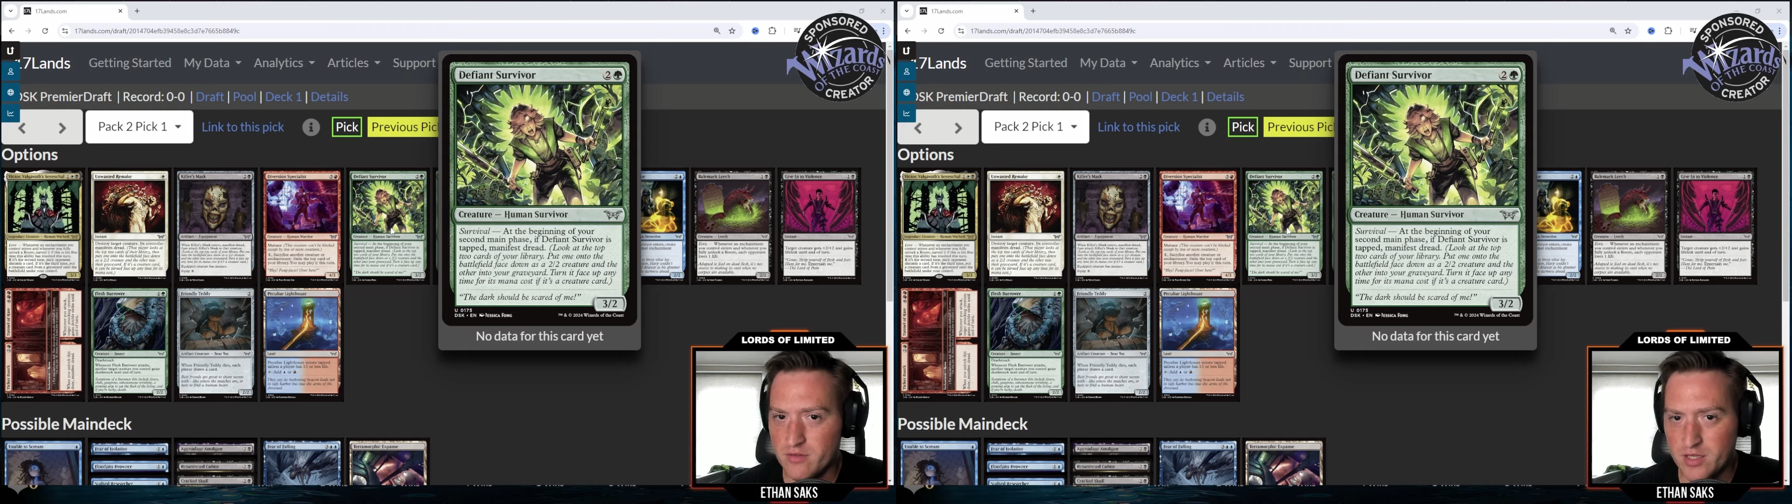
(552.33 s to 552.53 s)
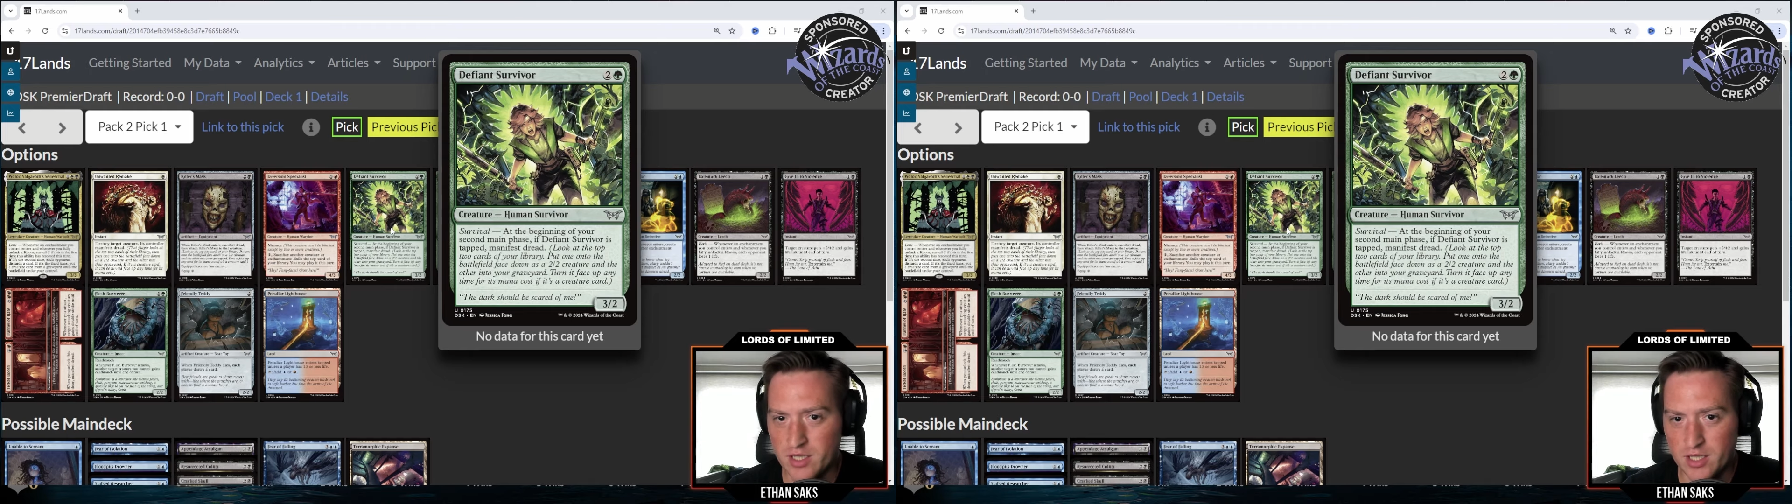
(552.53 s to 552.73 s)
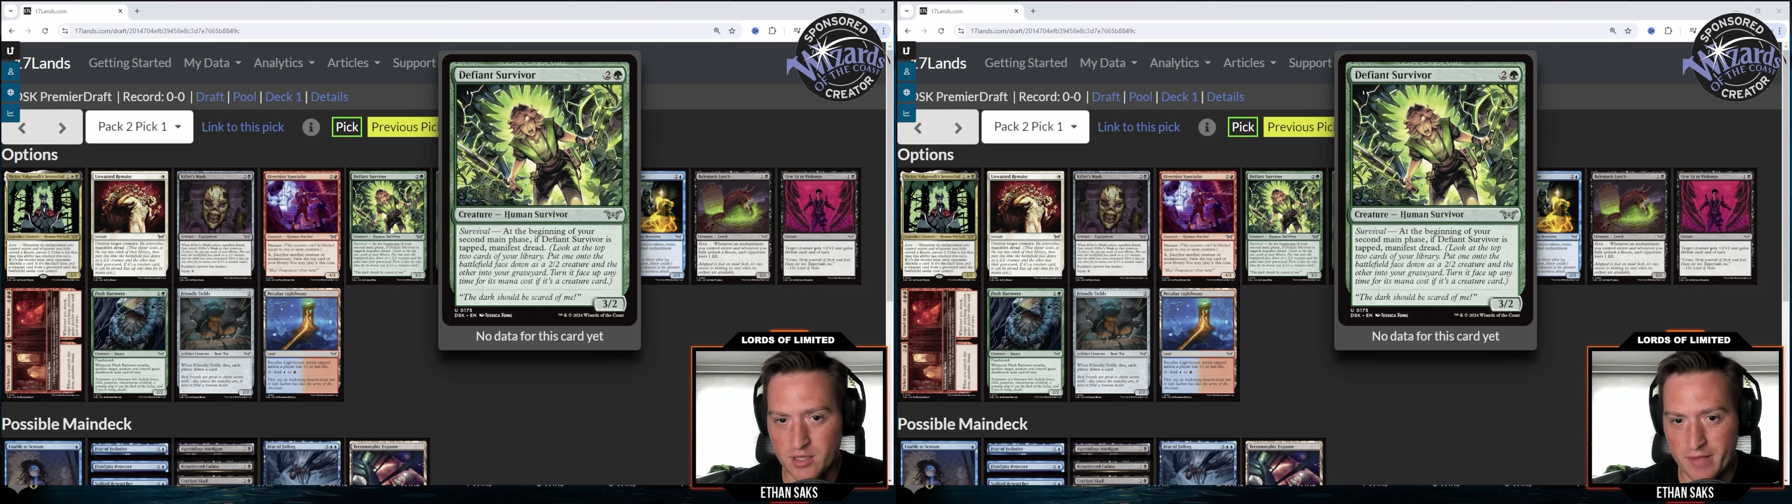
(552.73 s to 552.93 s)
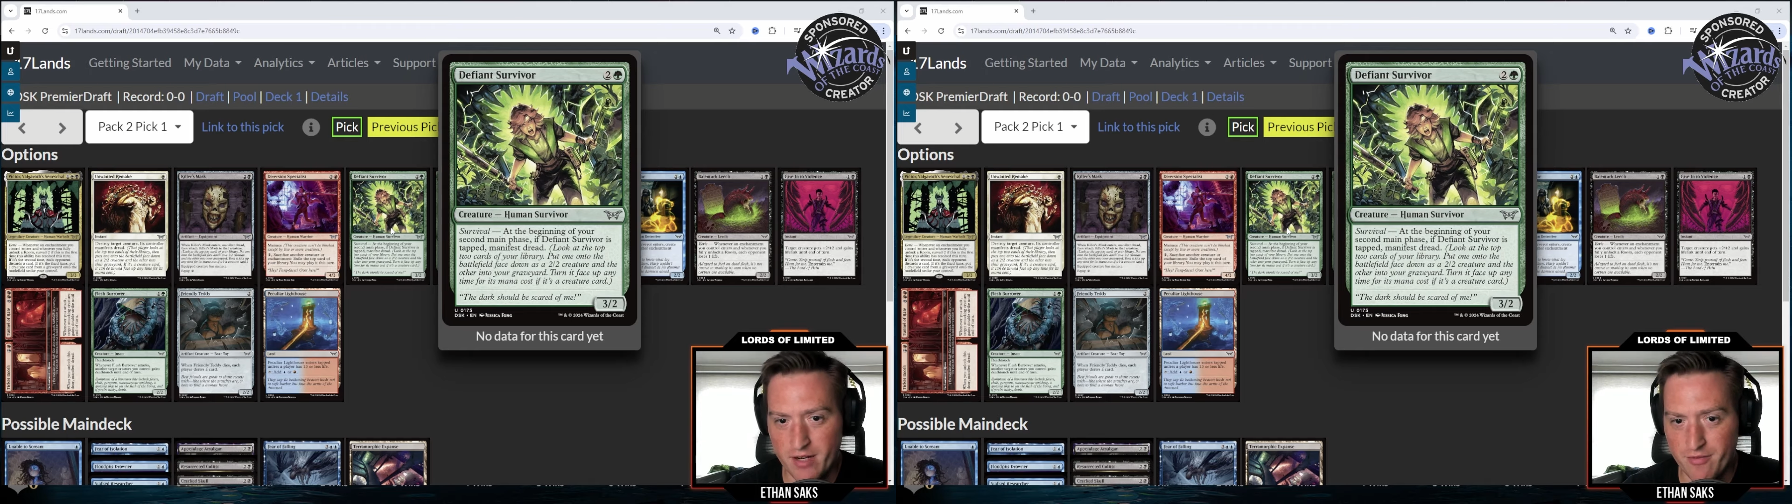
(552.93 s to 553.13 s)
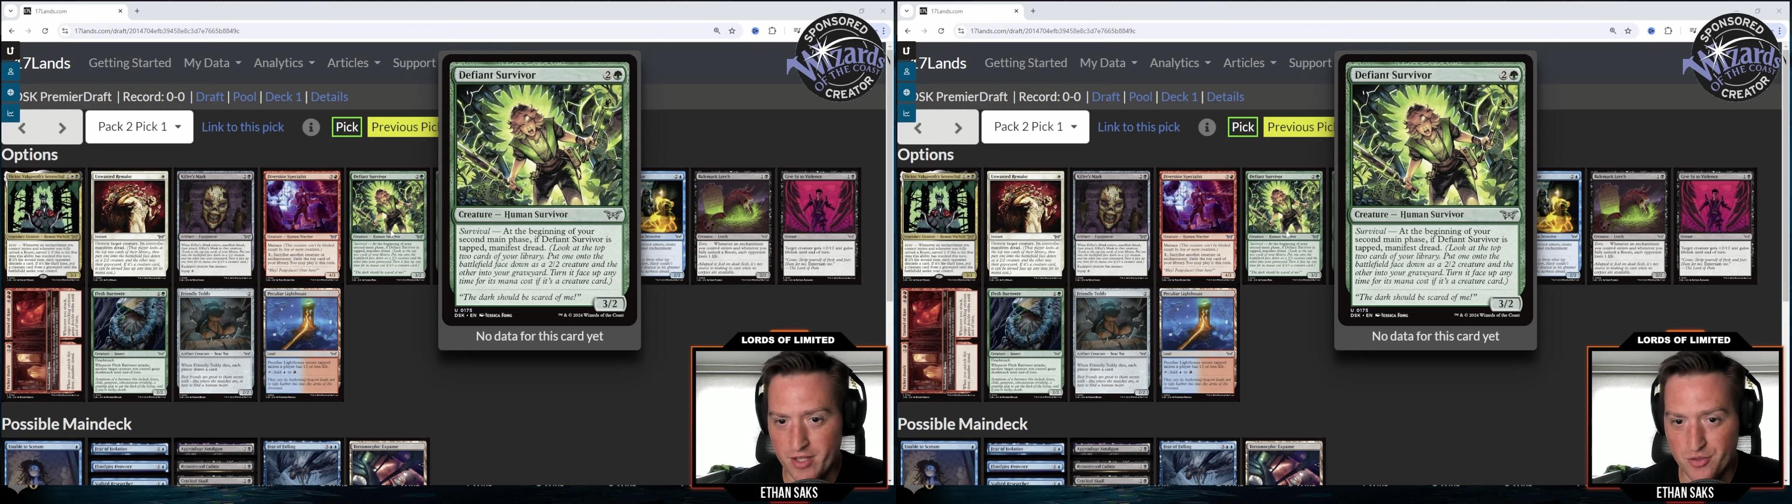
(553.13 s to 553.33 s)
uh,
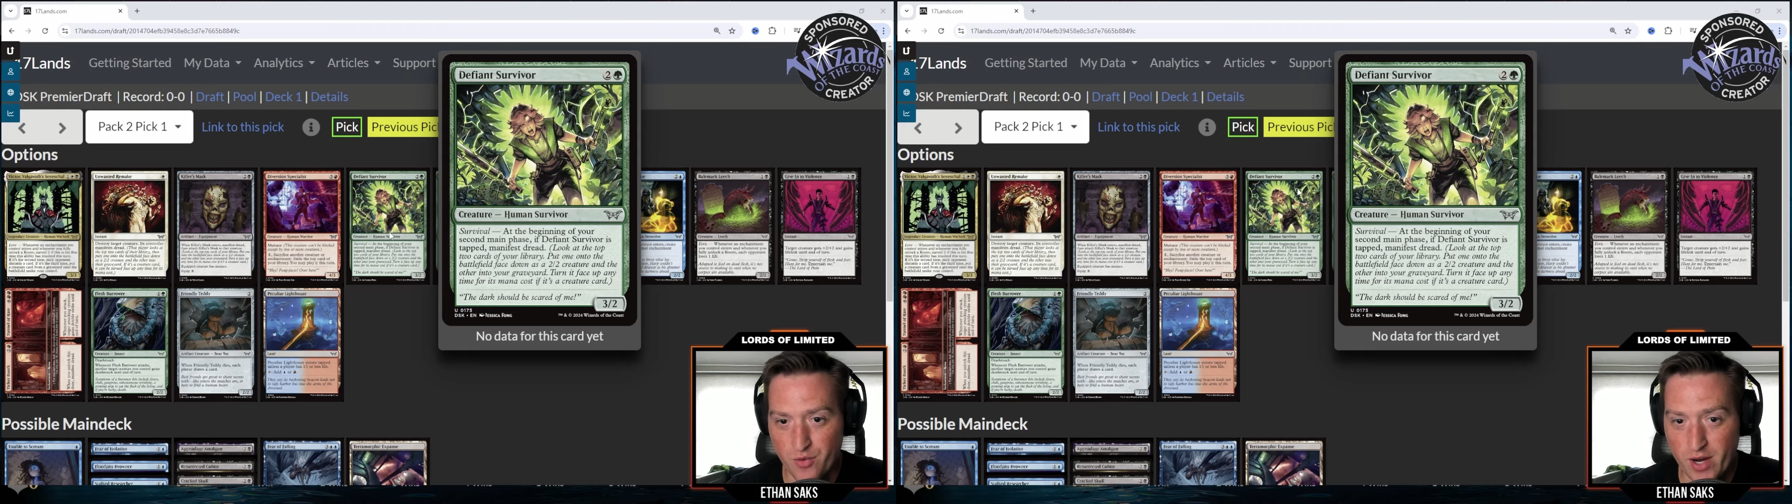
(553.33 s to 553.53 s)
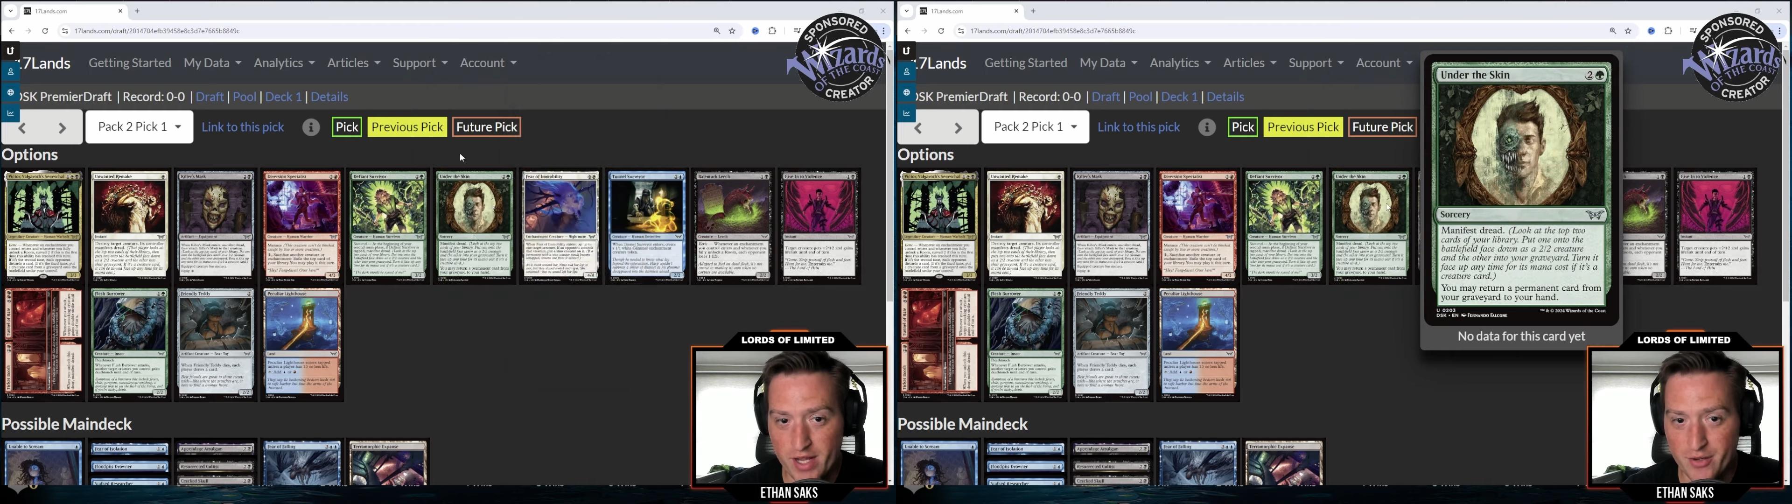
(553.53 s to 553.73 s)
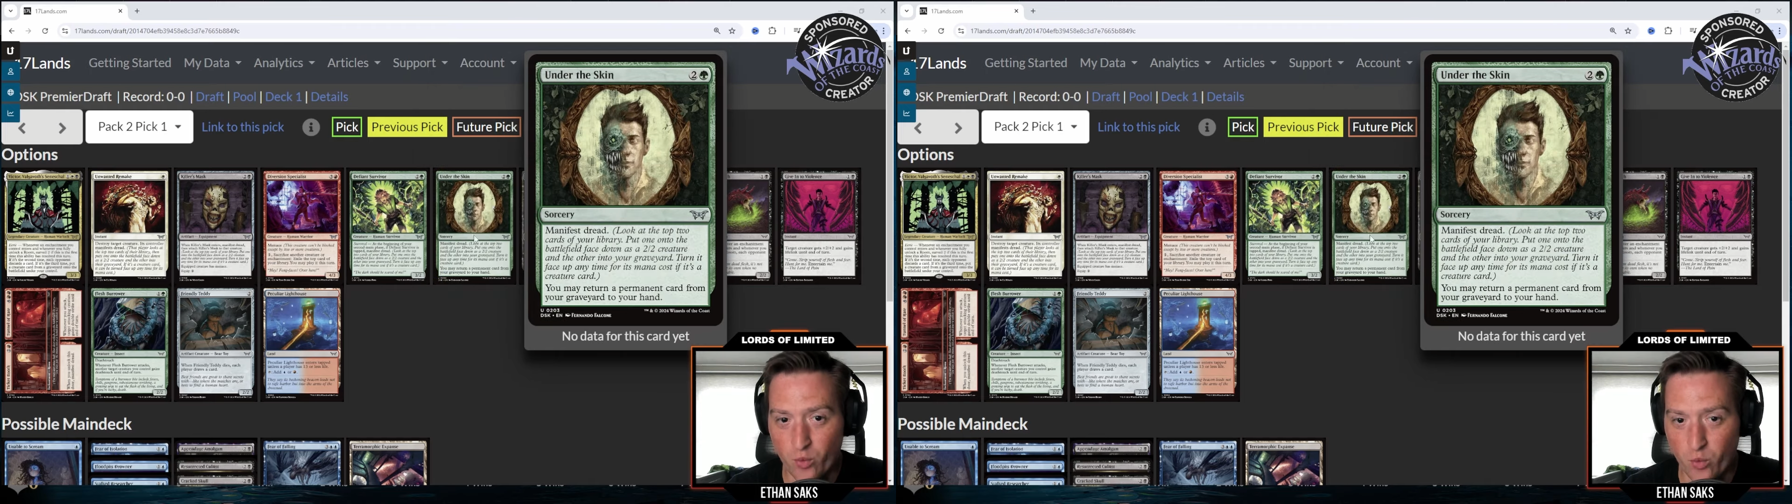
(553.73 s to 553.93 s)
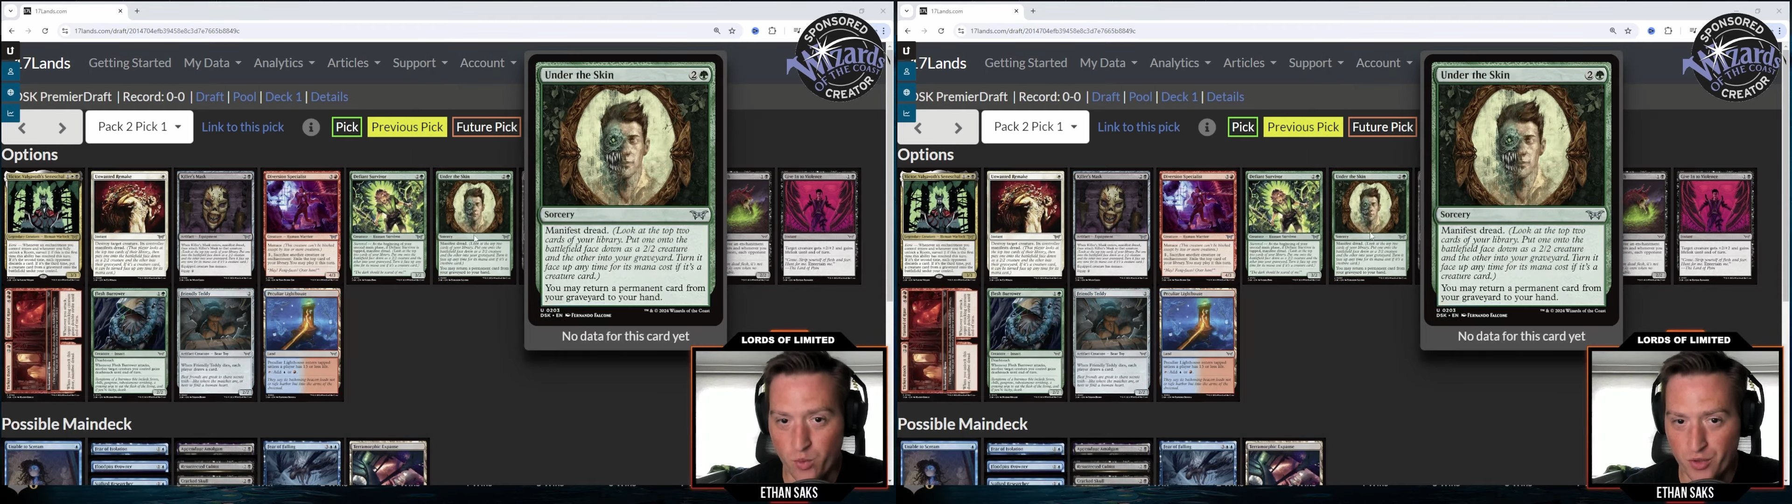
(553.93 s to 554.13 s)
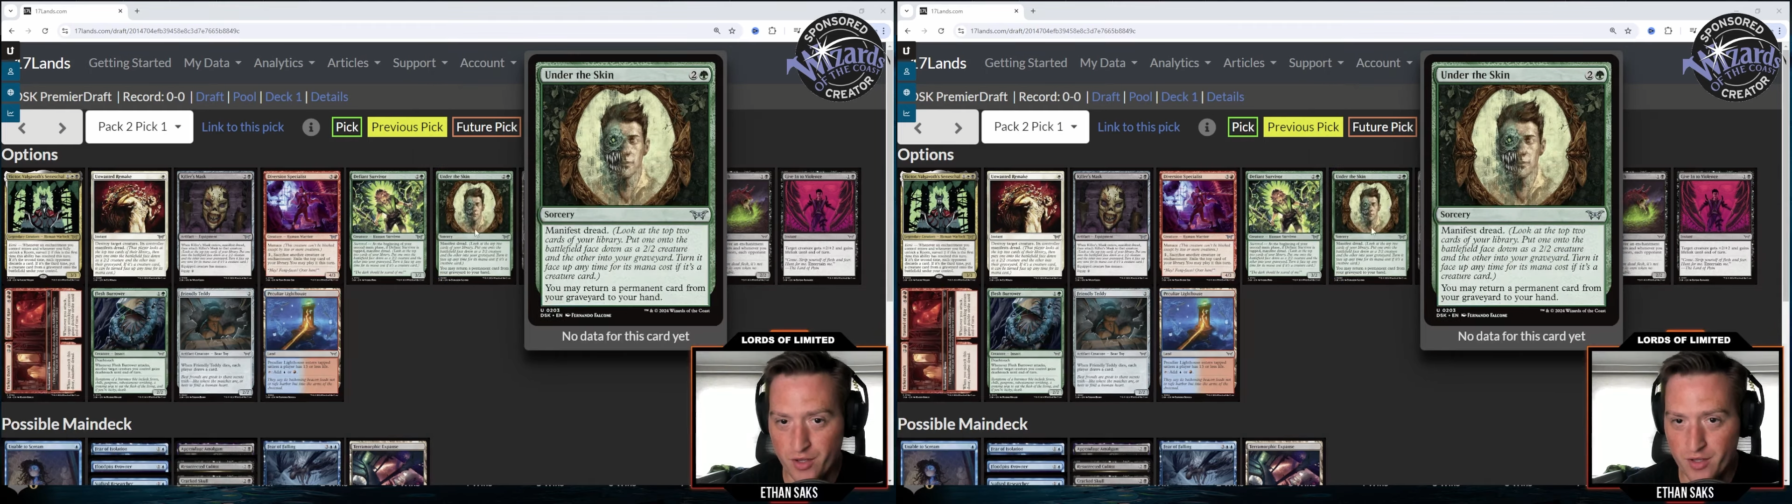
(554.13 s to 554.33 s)
manifest dread,
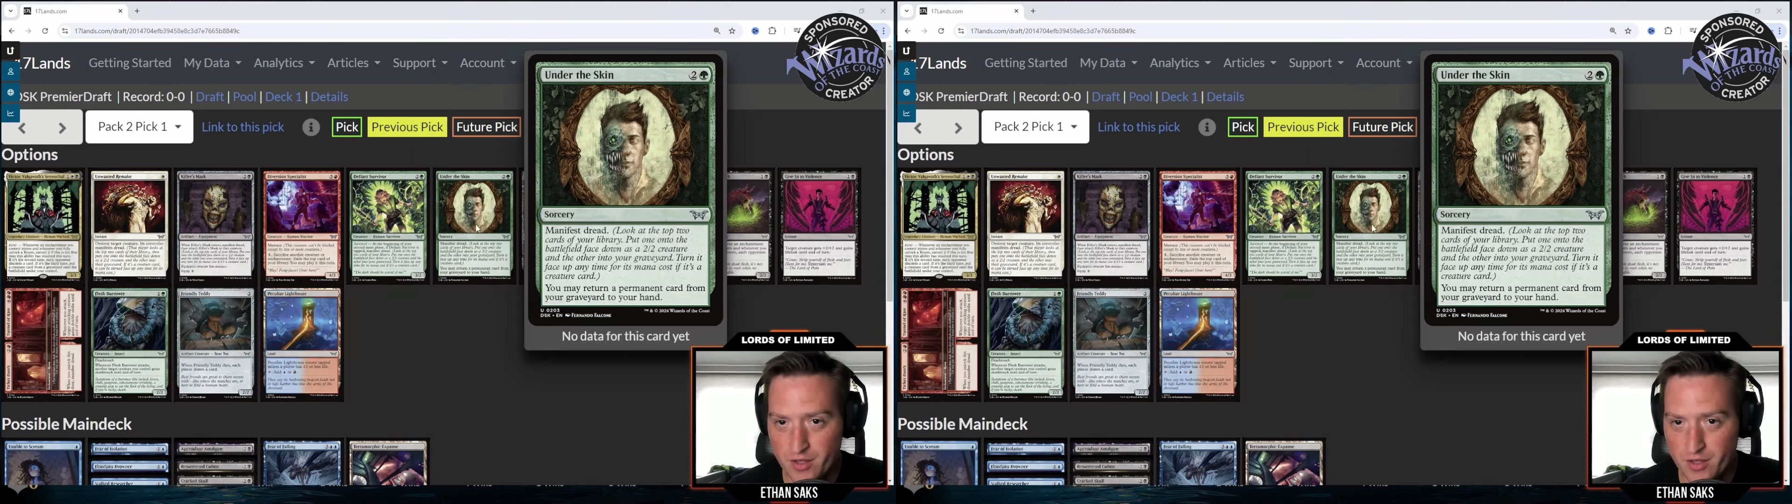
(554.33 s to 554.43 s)
or